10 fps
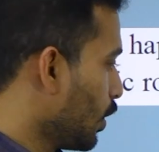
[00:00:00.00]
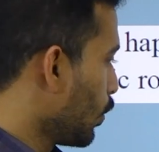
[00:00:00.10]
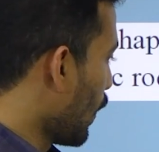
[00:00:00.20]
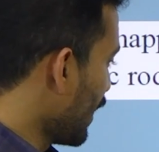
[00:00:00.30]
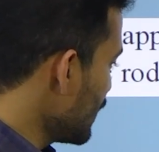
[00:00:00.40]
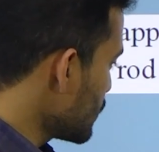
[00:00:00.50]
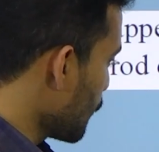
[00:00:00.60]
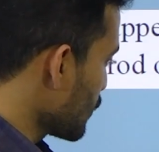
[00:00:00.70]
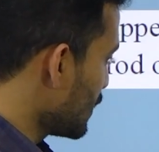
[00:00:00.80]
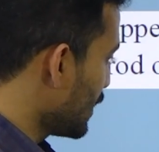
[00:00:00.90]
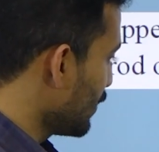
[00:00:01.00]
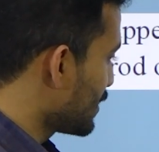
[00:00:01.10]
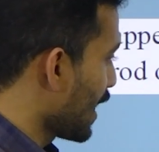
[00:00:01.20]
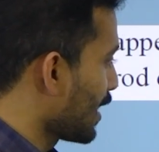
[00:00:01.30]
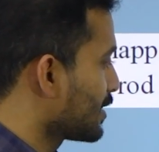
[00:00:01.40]
One is positive
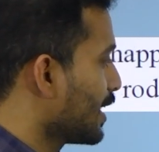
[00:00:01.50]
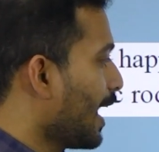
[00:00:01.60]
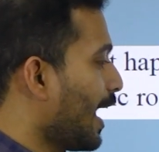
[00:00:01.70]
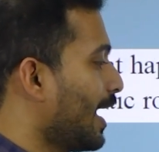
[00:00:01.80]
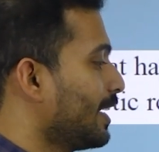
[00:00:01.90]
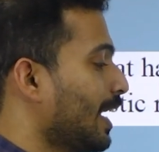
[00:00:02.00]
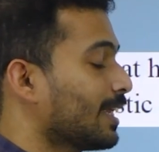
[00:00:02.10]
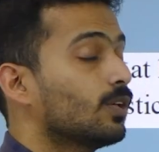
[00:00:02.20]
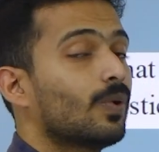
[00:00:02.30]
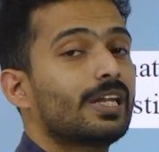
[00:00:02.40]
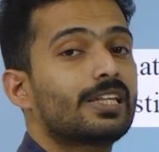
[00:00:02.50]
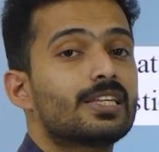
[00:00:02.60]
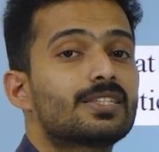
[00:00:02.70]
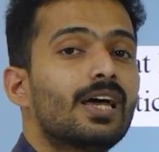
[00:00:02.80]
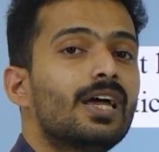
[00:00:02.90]
charge and other one it
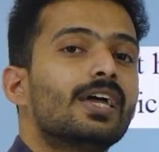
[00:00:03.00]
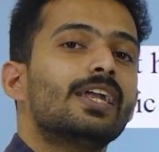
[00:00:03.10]
is a